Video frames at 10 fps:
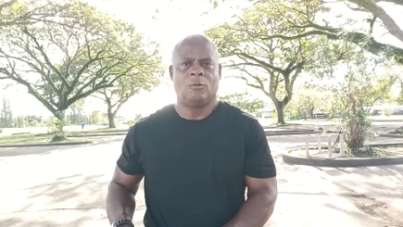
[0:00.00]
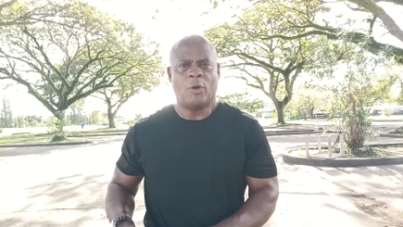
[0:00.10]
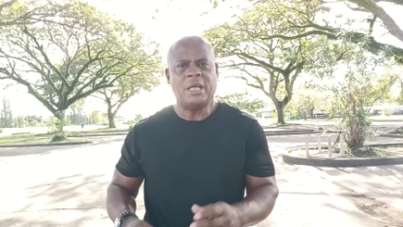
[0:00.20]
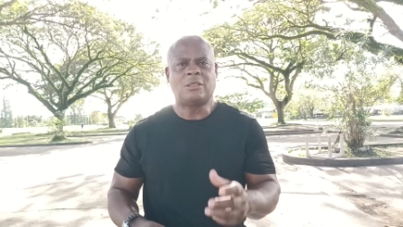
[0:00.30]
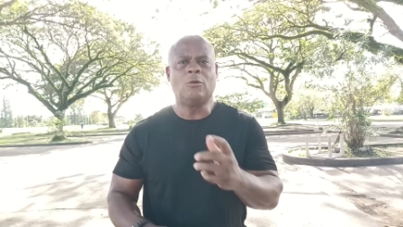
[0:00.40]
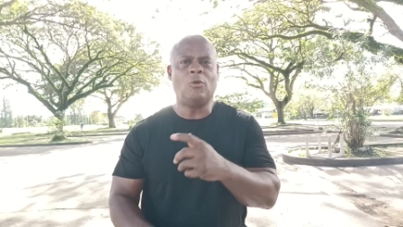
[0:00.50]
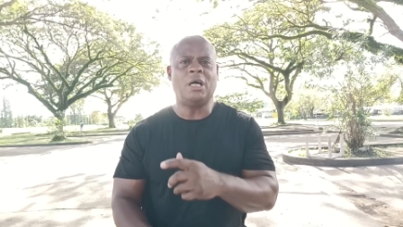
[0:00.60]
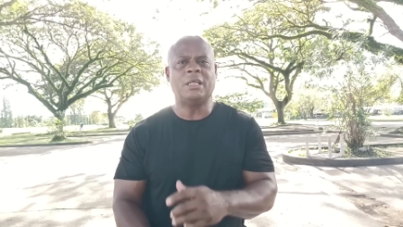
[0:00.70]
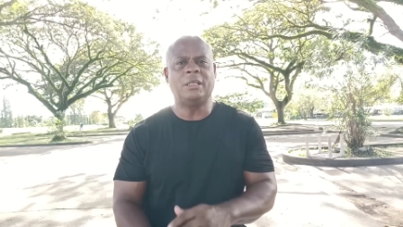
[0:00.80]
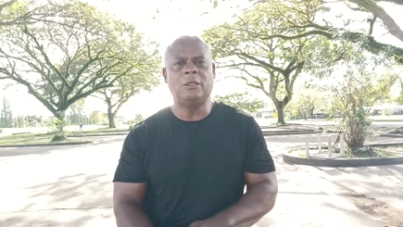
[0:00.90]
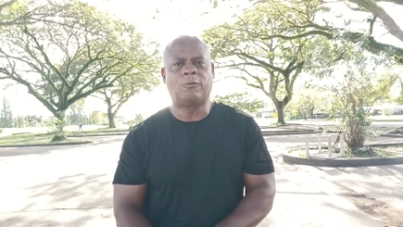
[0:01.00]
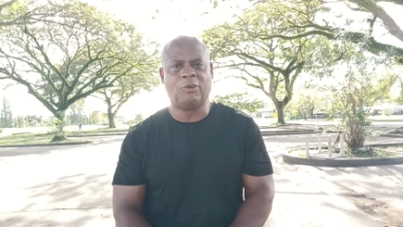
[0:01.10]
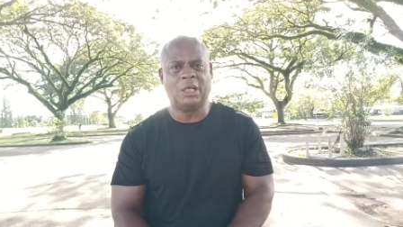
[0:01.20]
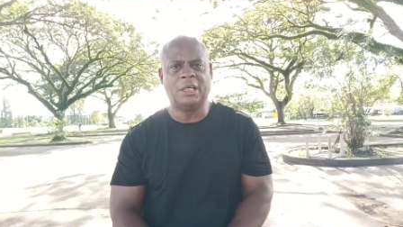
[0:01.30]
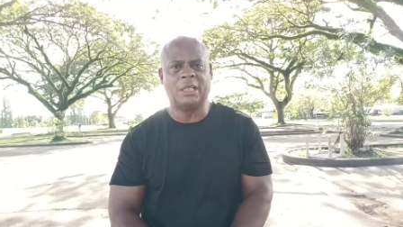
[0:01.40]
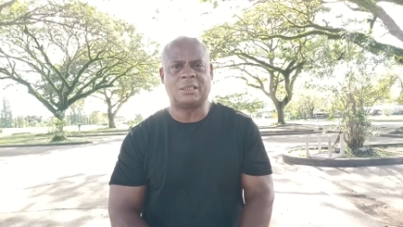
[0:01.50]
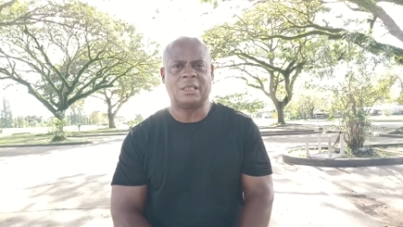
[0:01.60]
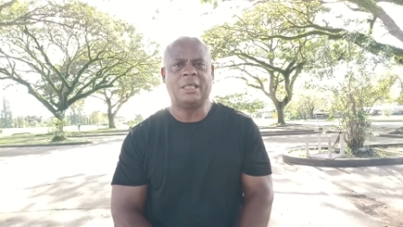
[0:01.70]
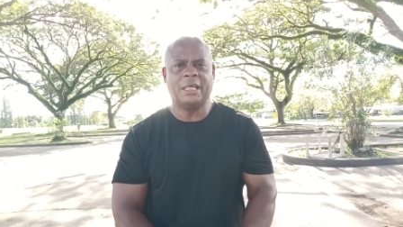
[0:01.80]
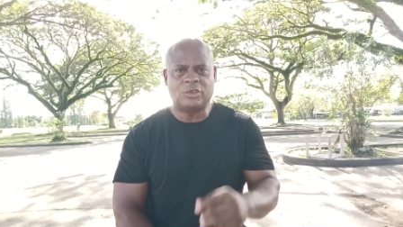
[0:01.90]
Wait till one of these floods
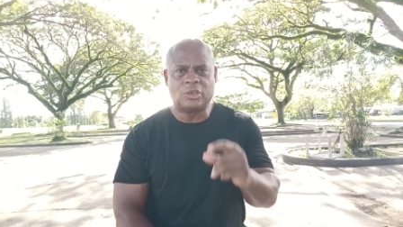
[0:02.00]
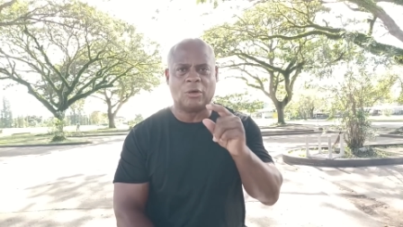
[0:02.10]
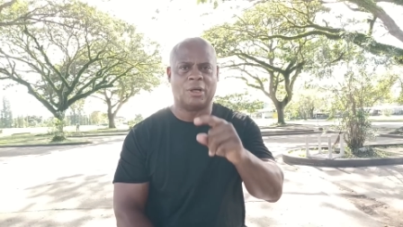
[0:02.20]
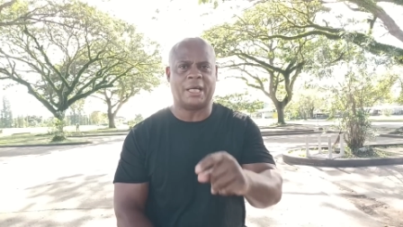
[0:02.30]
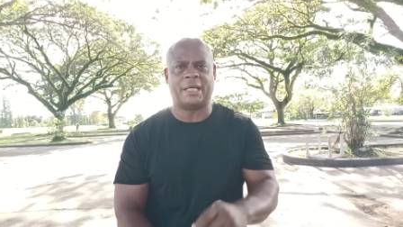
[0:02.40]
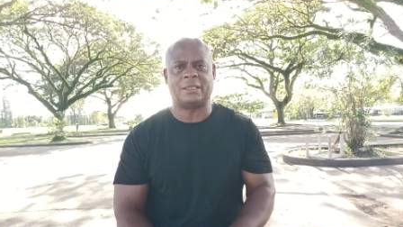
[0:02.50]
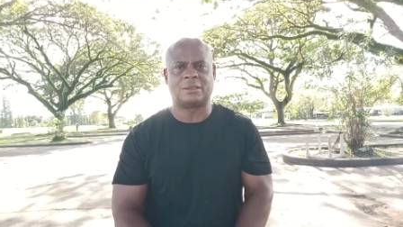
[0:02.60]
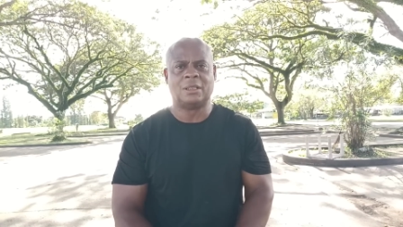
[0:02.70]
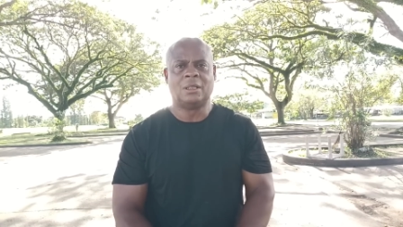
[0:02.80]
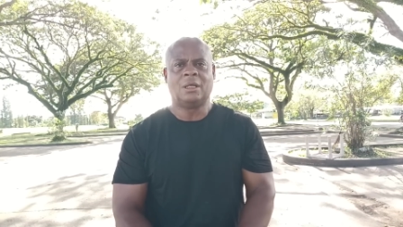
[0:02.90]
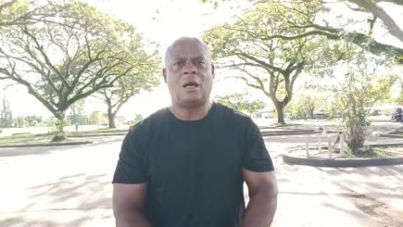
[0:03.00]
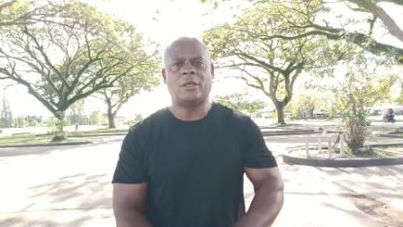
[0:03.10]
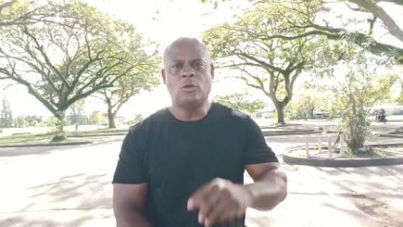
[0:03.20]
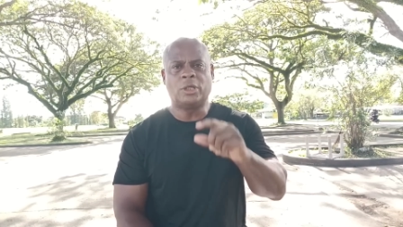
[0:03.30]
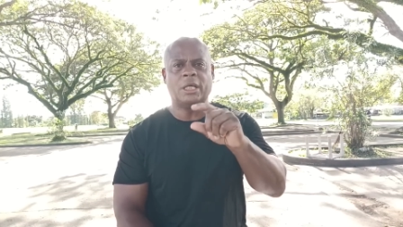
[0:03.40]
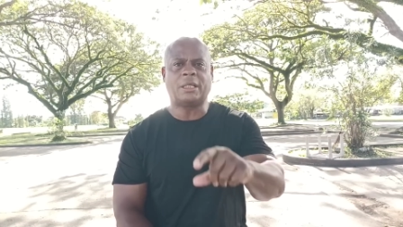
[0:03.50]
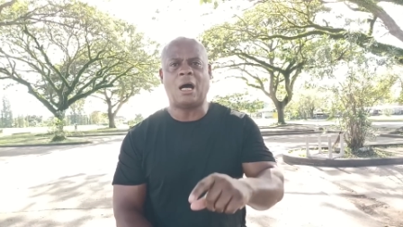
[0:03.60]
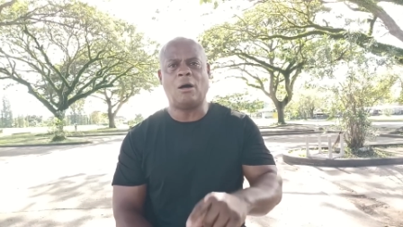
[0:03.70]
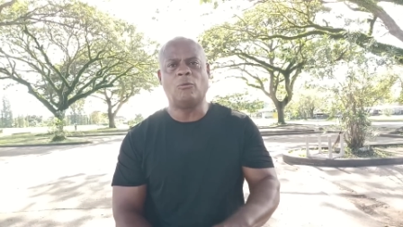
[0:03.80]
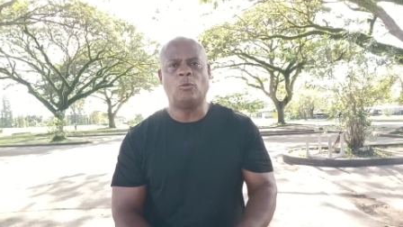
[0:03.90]
hits your ass, or you get
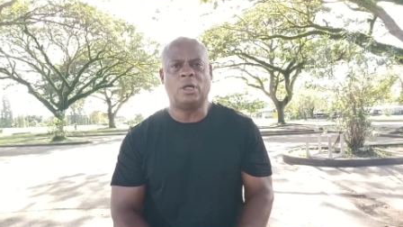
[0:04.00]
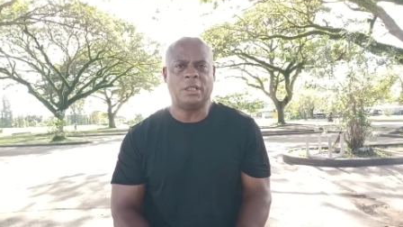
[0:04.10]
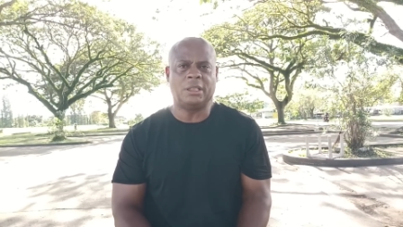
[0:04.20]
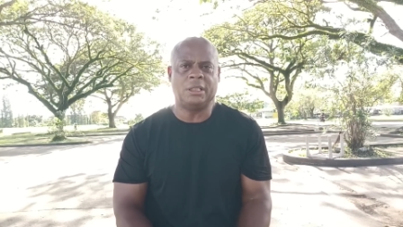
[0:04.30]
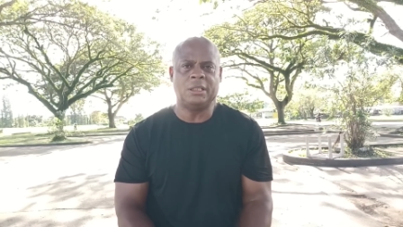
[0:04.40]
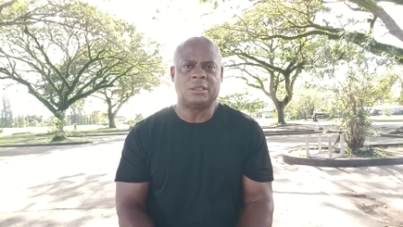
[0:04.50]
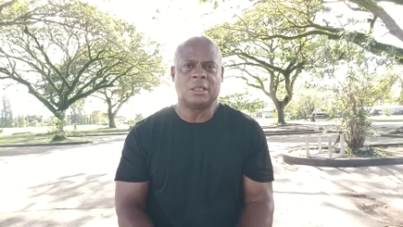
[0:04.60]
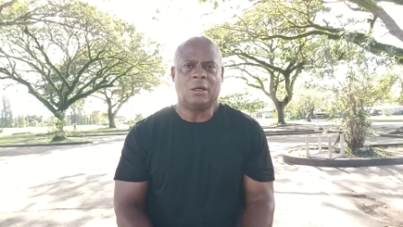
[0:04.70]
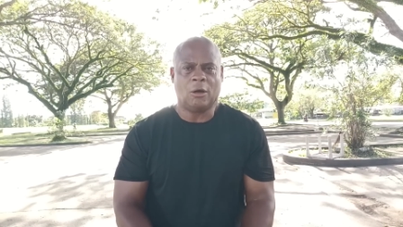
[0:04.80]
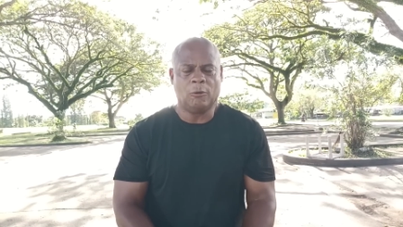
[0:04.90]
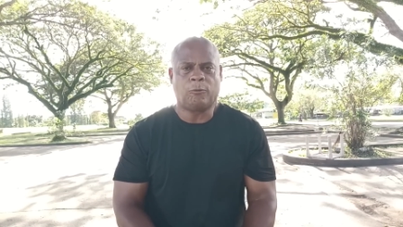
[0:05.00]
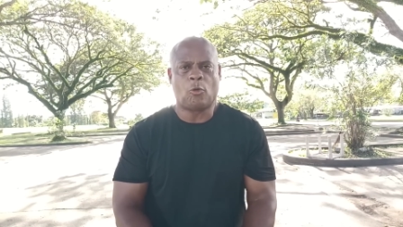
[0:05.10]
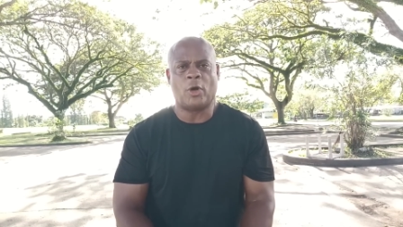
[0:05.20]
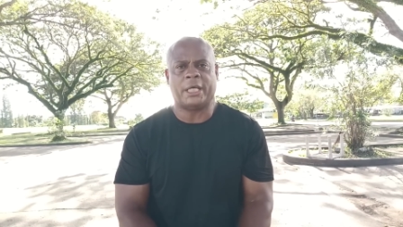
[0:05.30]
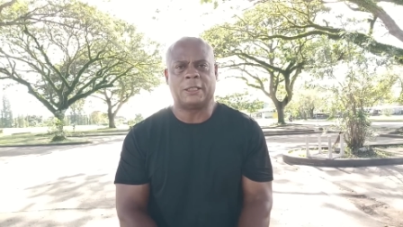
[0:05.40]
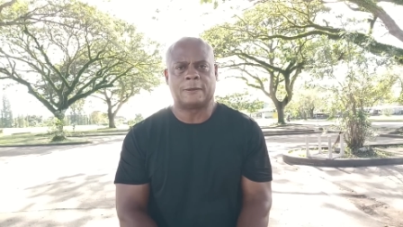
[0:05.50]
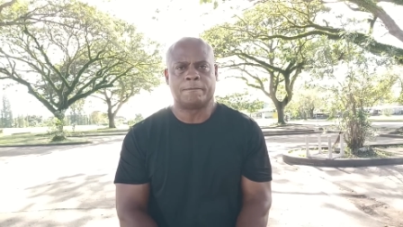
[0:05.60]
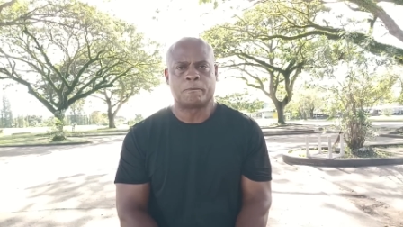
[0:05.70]
caught in one of these earthquakes,